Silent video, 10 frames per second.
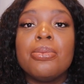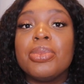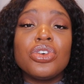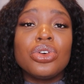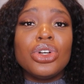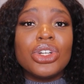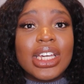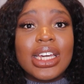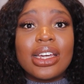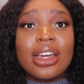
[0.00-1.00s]
If you're
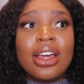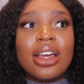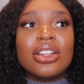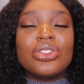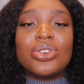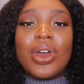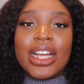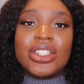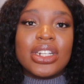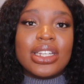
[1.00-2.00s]
looking to
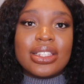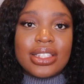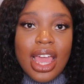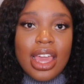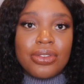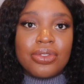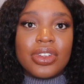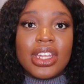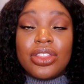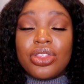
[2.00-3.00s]
actually save
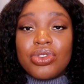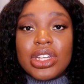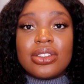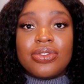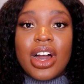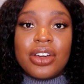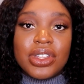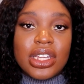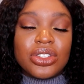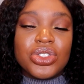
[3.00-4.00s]
in 3 to 5
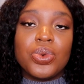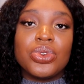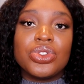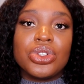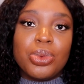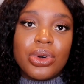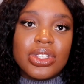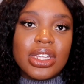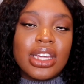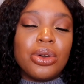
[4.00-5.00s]
years towards your deposit,